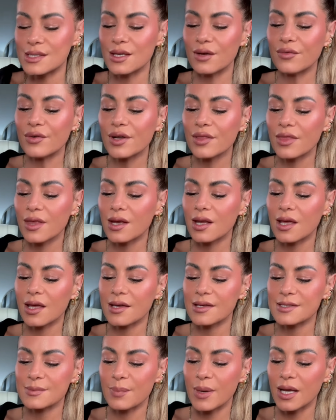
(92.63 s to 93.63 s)
different than I
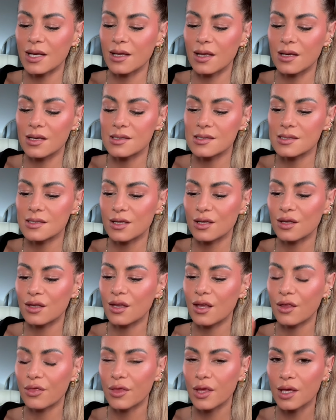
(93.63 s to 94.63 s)
expected. It's
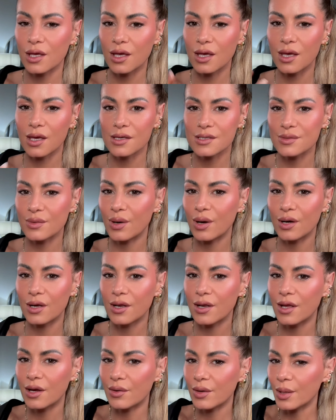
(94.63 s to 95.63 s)
nothing
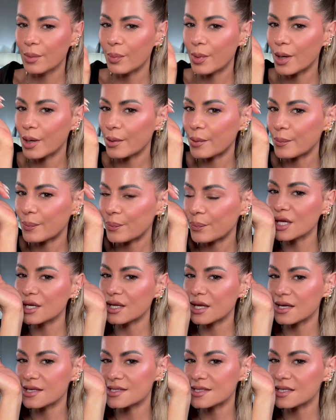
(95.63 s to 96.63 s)
extraordinary, but really a
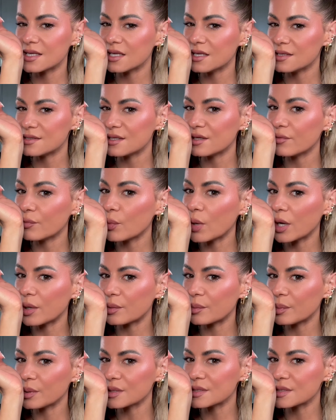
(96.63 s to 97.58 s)
nice, easy, wearable